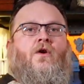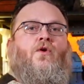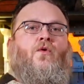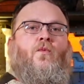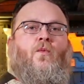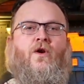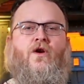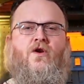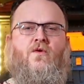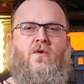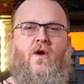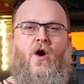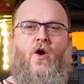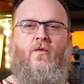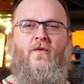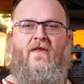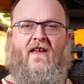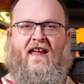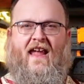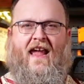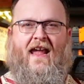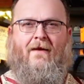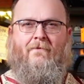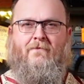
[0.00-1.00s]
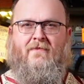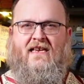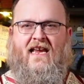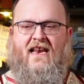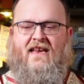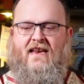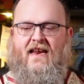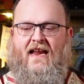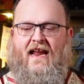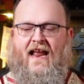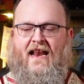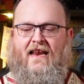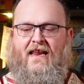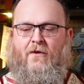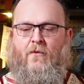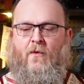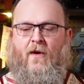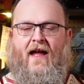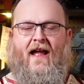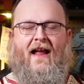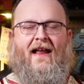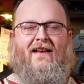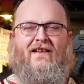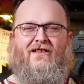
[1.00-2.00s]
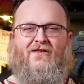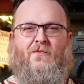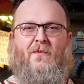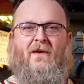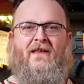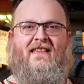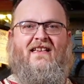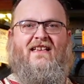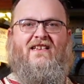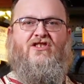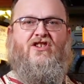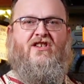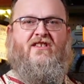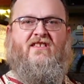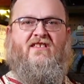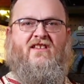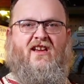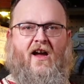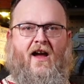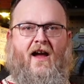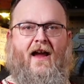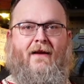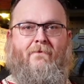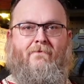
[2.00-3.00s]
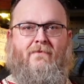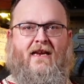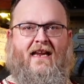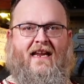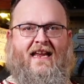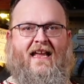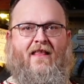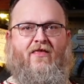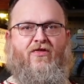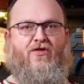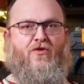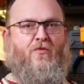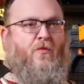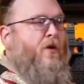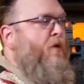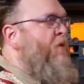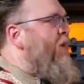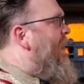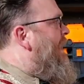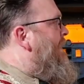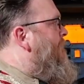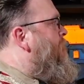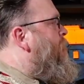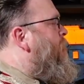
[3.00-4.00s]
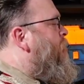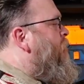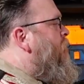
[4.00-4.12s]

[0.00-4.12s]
where you know the game's ending anyway and it's really just time to get through it,